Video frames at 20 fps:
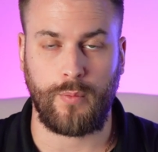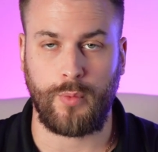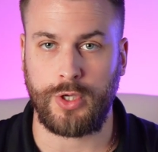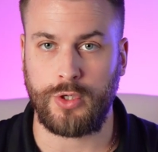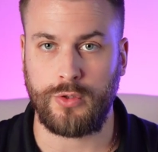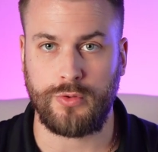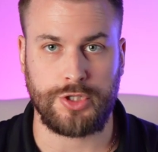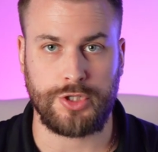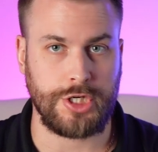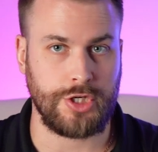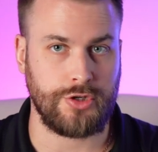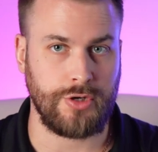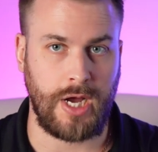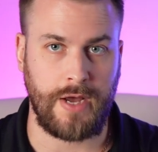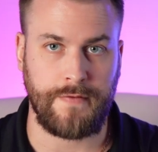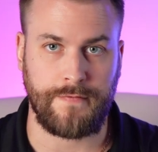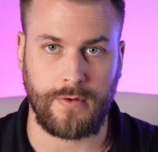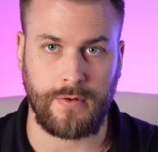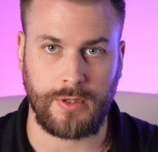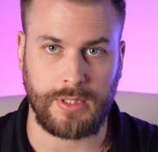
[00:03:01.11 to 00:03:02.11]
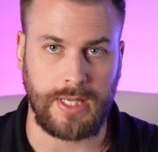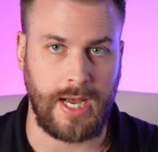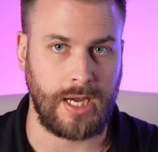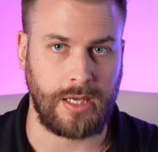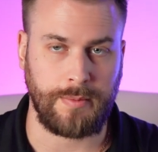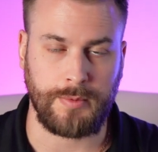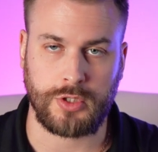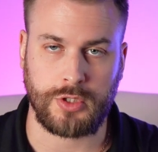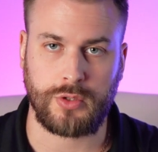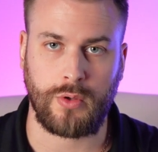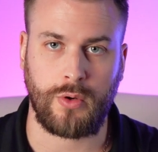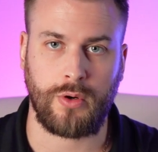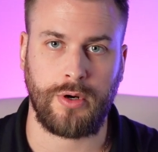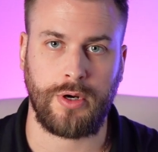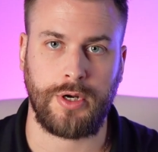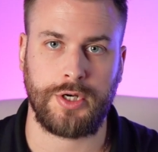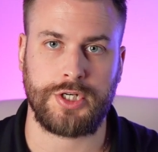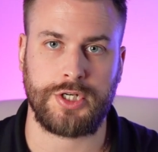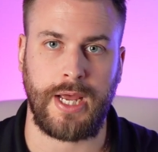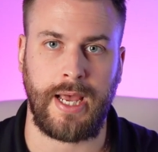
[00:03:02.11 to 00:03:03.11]
We use G Drive for document
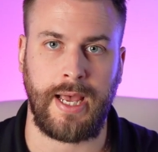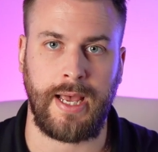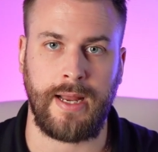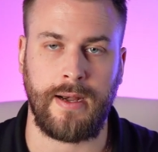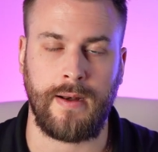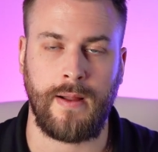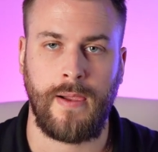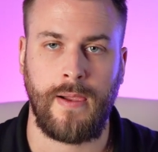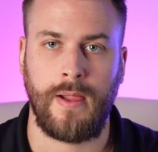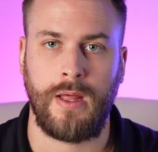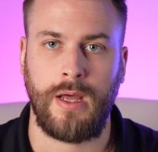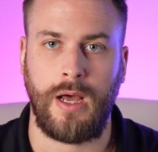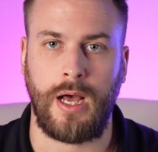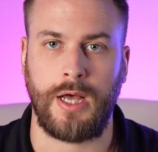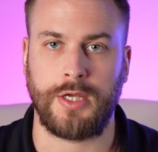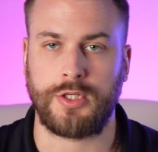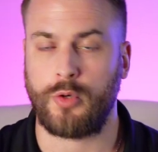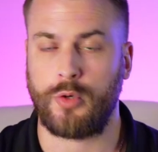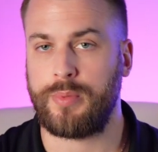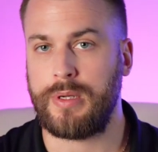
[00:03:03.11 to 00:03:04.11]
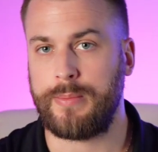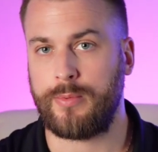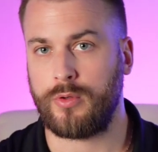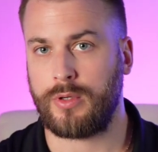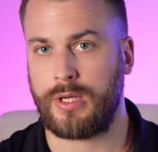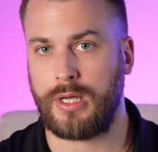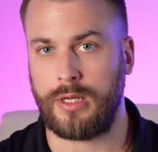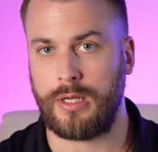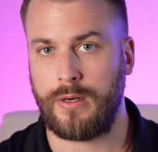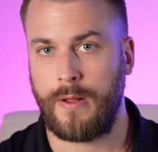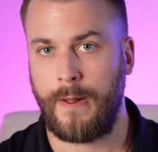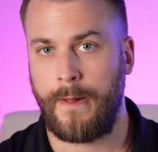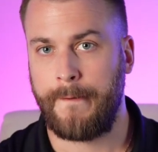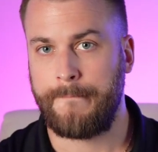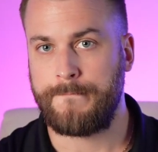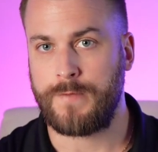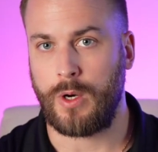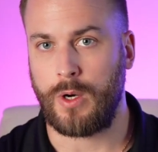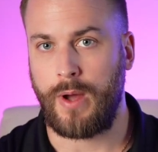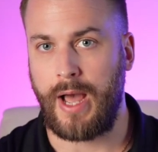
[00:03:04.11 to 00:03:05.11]
storage, and so people could
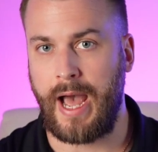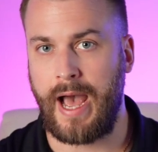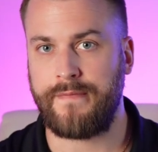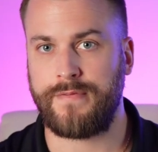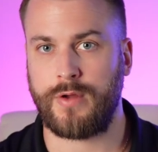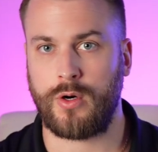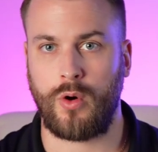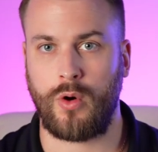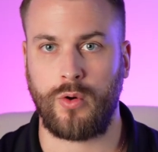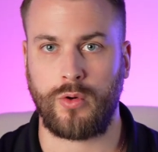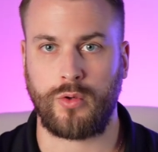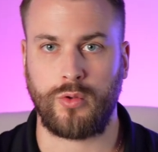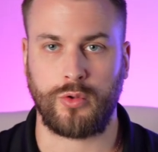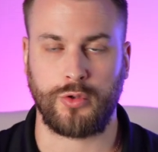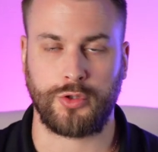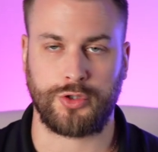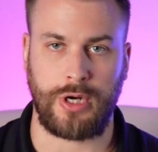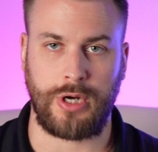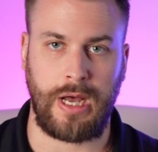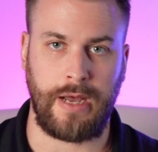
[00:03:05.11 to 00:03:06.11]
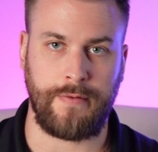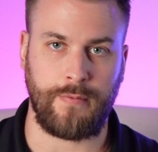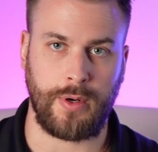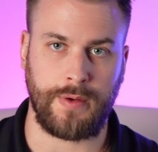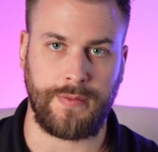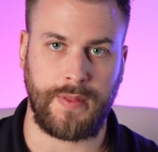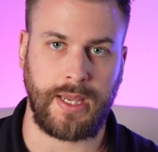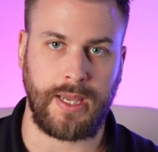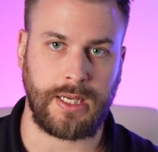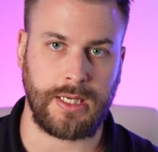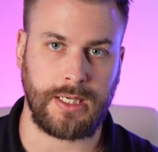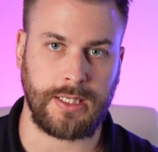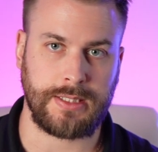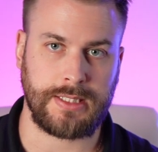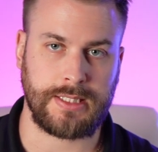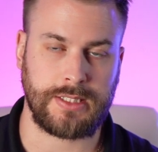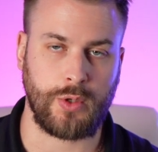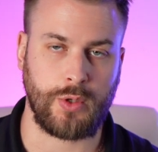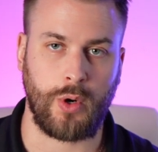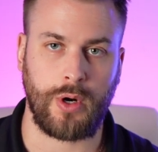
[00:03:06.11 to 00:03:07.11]
have their own Google Drive where they could
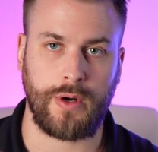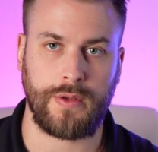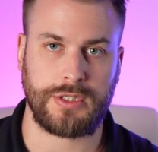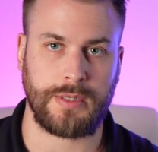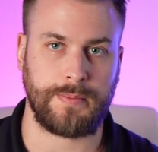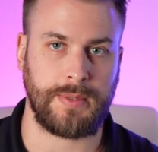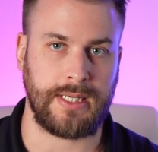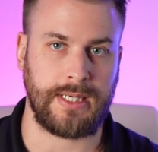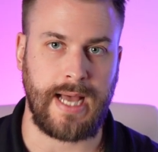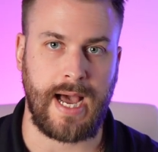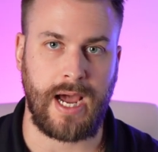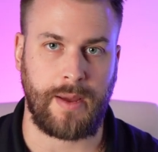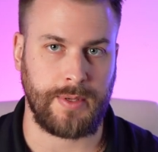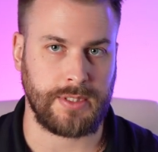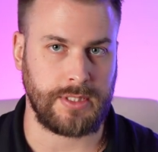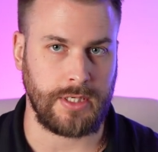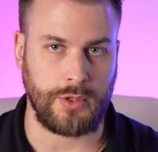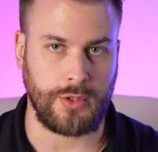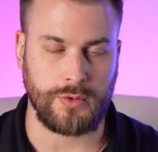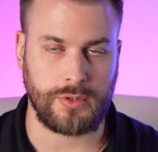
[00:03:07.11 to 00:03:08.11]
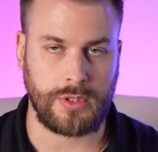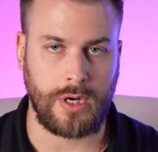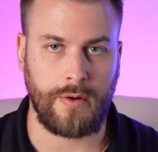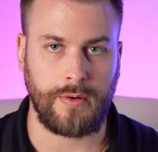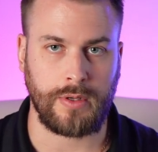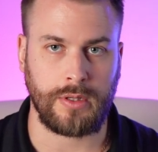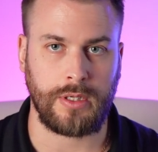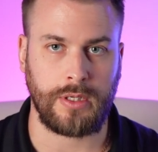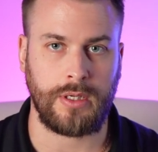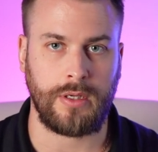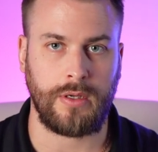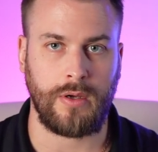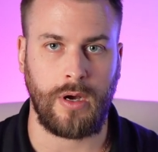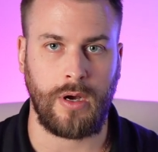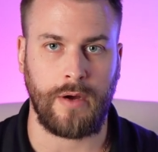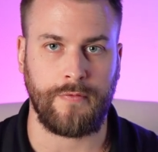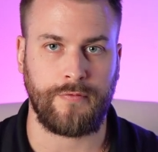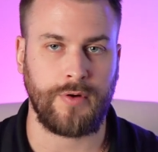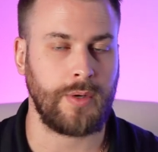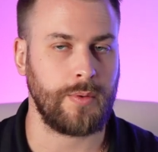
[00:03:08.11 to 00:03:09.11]
store some of the documents they use currently,
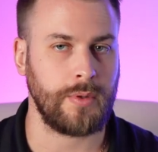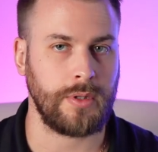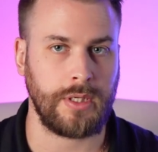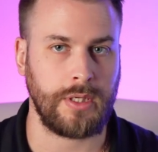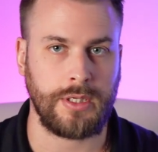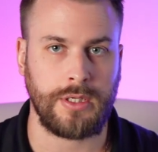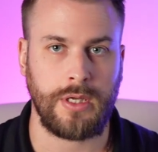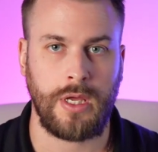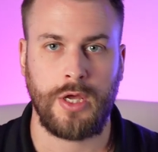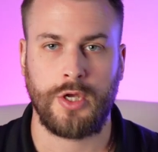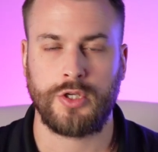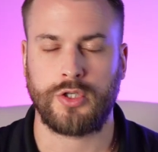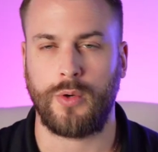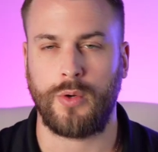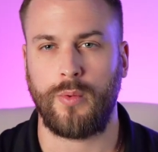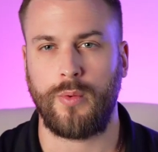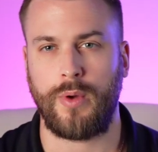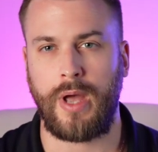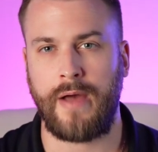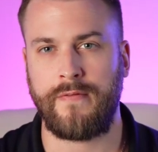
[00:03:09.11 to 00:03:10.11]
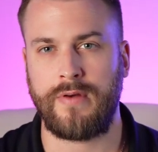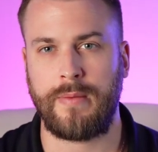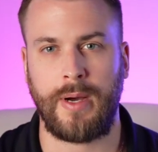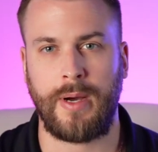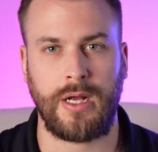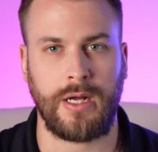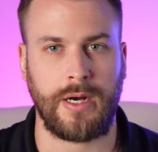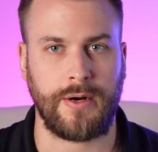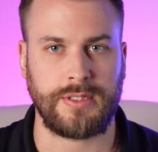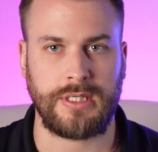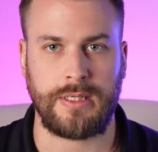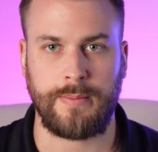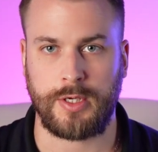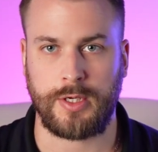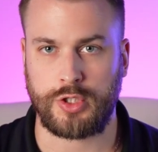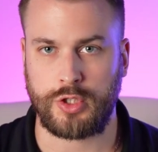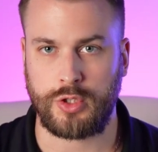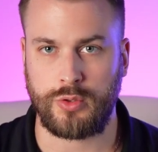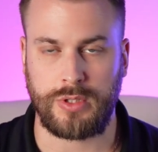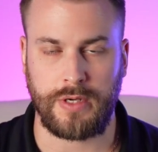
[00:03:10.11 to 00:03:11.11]
frequently. So everybody on our team has
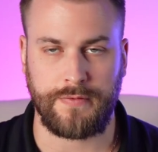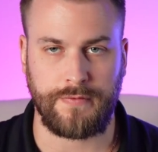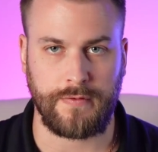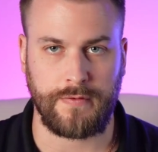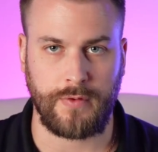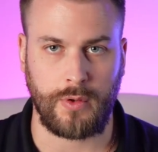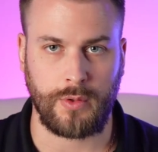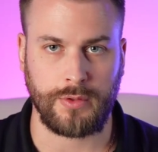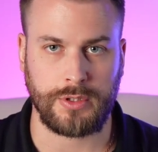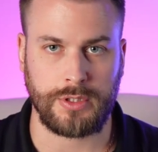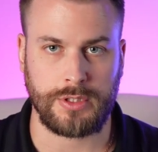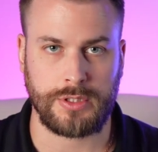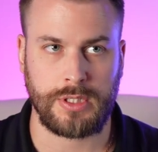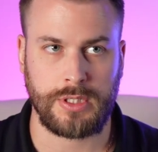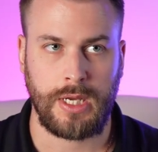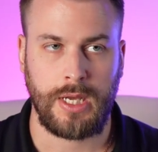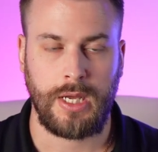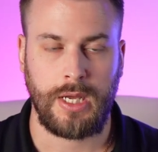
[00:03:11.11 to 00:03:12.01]
2 different folders.